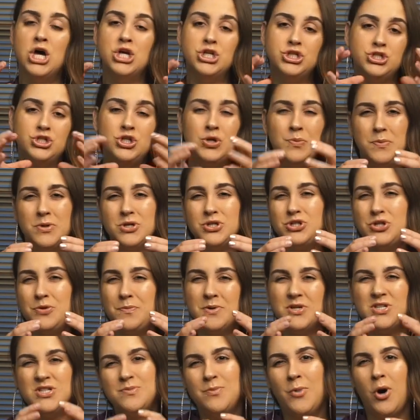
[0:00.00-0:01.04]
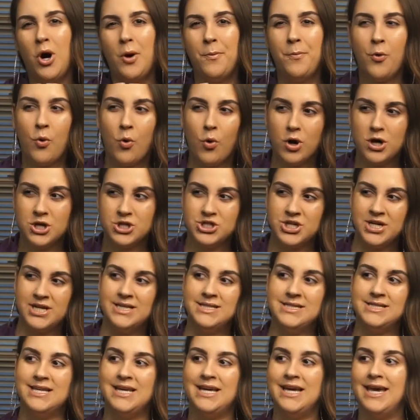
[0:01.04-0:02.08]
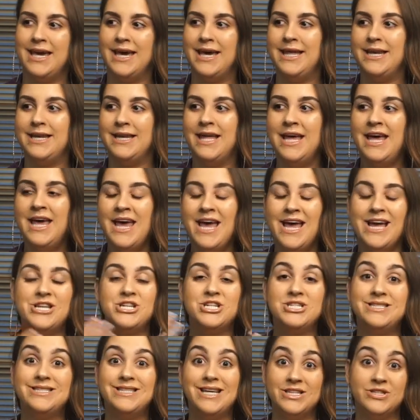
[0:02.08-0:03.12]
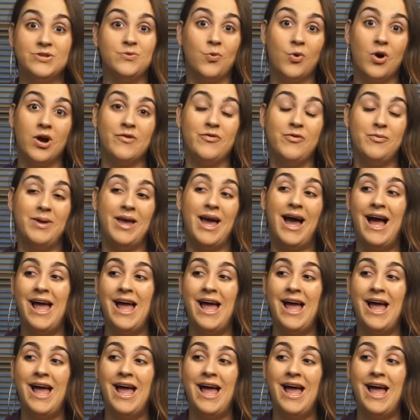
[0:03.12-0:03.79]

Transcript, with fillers: super, super small portions, and it just doesn't work for me.